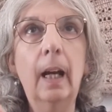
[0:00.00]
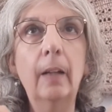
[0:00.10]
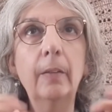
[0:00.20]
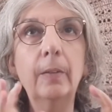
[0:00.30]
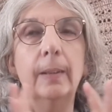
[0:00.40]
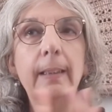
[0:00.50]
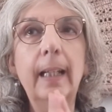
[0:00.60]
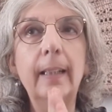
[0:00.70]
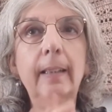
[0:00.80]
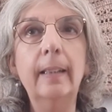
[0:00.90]
how do you
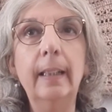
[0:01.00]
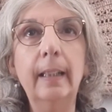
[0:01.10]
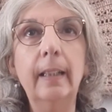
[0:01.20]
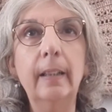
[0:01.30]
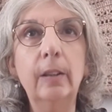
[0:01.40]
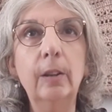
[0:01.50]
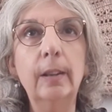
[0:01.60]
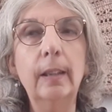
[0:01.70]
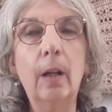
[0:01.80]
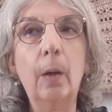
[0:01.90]
say it in English?
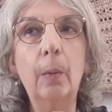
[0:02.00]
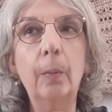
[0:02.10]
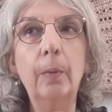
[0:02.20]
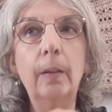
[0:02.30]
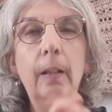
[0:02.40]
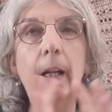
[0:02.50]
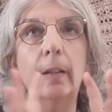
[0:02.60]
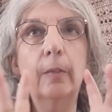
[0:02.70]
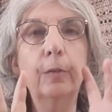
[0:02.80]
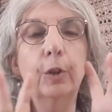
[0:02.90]
So
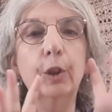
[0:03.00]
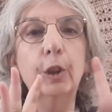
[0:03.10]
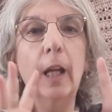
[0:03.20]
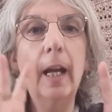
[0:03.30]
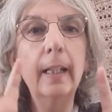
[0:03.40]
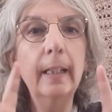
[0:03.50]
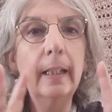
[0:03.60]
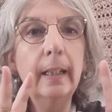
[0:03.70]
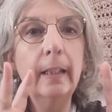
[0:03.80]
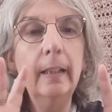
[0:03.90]
kind of
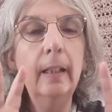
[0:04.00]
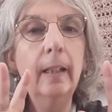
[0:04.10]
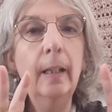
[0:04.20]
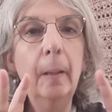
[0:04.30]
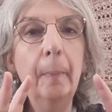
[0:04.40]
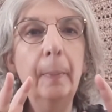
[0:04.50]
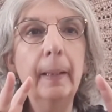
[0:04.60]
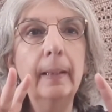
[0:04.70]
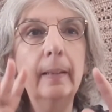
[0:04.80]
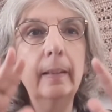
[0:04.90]
shiny,
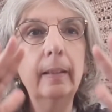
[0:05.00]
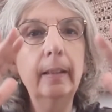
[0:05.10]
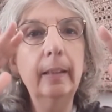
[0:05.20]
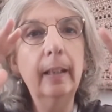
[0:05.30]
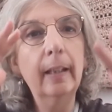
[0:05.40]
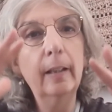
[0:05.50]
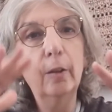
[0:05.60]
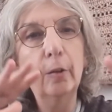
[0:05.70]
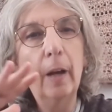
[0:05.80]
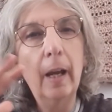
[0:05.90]
but in a
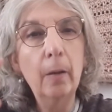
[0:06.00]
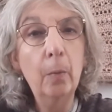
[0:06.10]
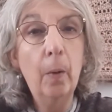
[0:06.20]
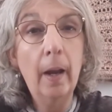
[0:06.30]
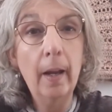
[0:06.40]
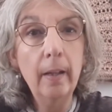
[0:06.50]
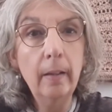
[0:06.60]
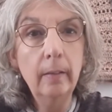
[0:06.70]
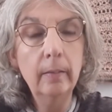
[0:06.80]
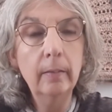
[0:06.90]
gray
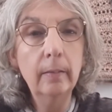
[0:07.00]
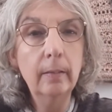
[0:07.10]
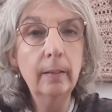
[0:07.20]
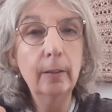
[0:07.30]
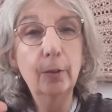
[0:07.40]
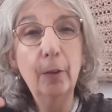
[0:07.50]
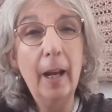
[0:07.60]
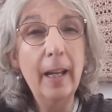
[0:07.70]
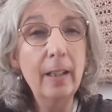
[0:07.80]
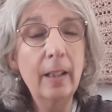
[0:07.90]
way.
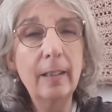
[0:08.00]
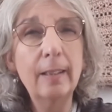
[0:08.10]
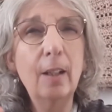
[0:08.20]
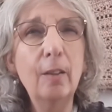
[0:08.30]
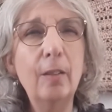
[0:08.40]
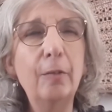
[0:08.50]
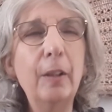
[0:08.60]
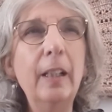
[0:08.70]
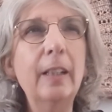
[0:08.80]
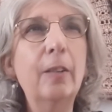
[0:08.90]
Gray, it's not
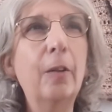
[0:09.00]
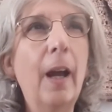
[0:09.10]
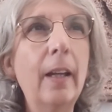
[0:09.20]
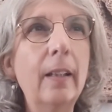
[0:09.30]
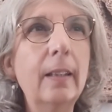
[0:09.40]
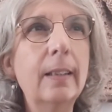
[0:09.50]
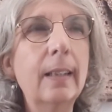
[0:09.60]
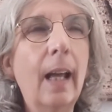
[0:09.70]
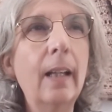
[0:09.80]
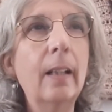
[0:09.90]
really gray, it's
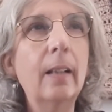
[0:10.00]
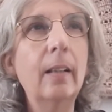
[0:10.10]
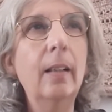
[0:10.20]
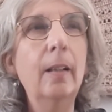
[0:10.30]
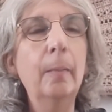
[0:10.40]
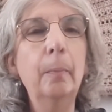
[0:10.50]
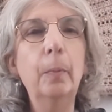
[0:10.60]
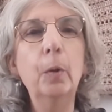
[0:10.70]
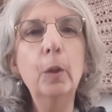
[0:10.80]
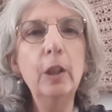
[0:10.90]
like
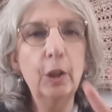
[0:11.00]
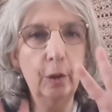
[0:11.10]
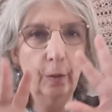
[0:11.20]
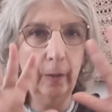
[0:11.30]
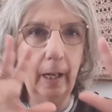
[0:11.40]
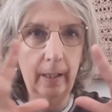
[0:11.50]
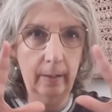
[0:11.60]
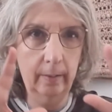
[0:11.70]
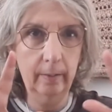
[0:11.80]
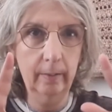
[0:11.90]
bluish gray.